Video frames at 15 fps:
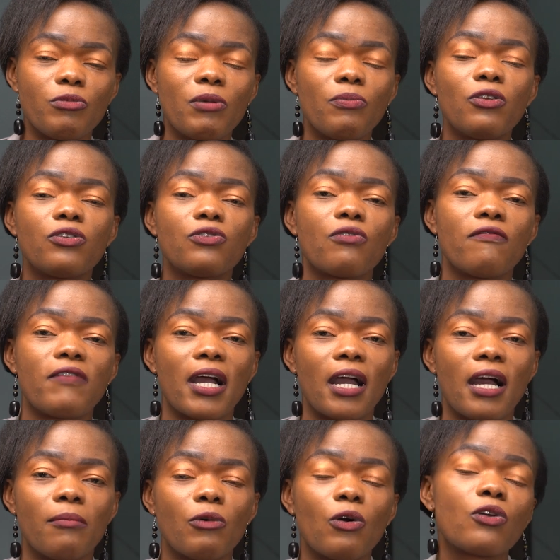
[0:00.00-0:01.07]
be able to
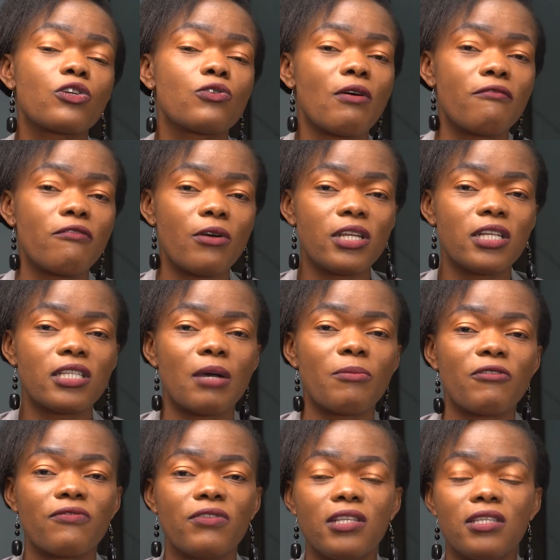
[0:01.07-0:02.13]
overcome or to avoid some
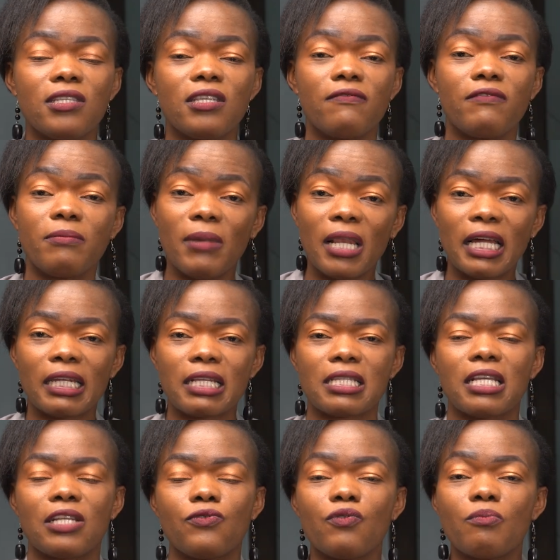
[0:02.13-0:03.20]
of these CV blunders
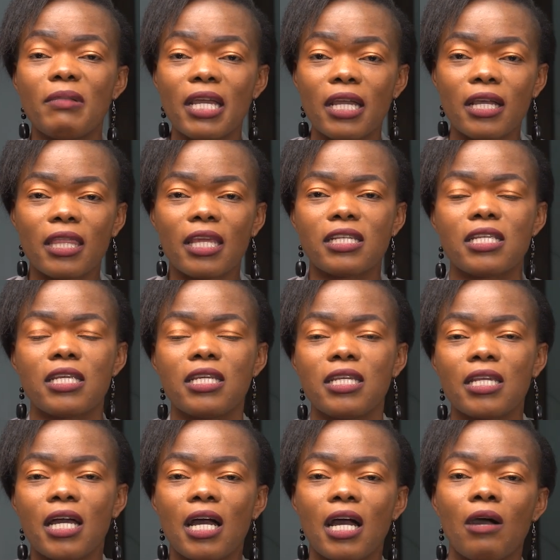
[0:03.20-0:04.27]
that we make that
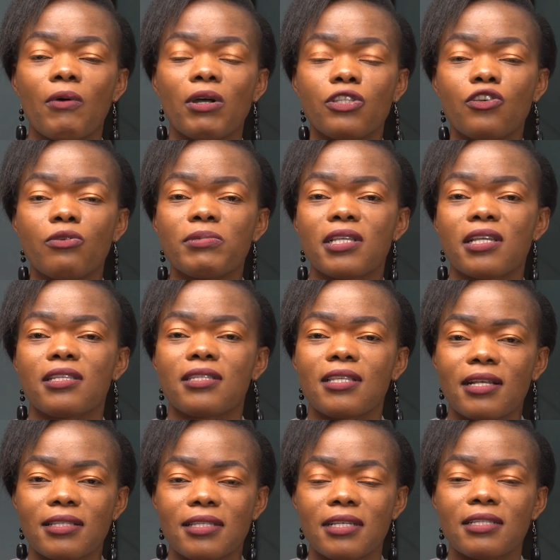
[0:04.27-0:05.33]
hinder our job search
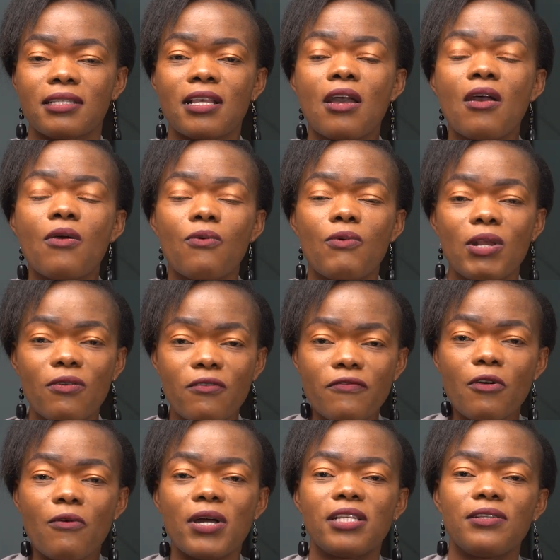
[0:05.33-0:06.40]
success. We look
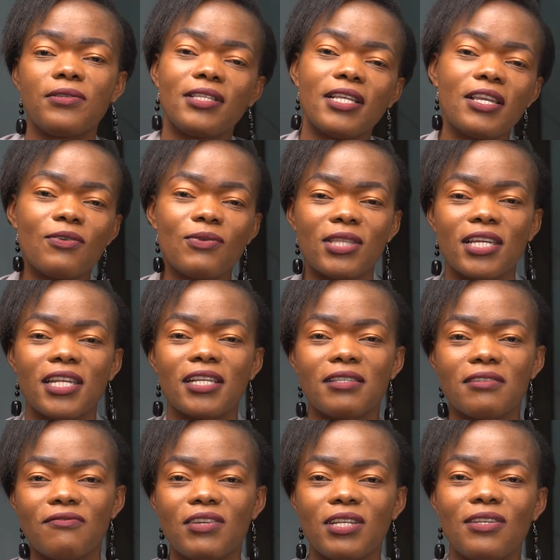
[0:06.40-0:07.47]
forward to seeing you in the
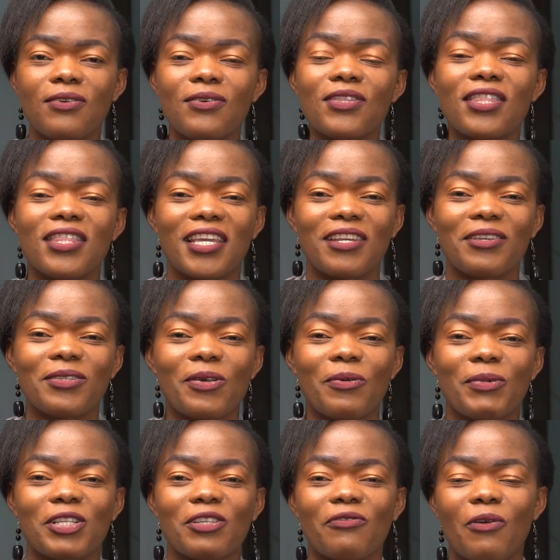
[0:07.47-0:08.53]
next video. Thank you so
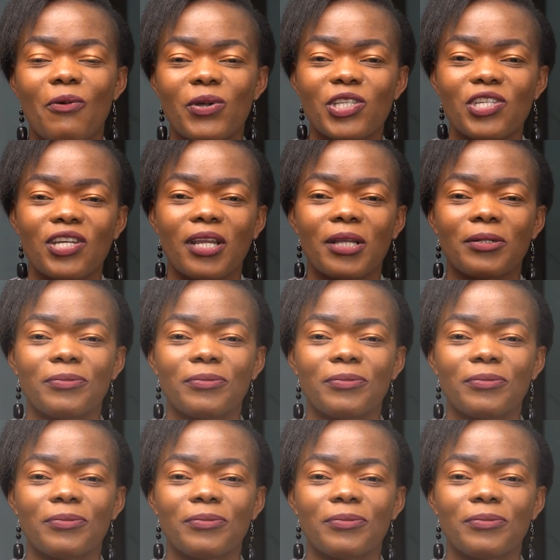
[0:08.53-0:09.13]
much for watching.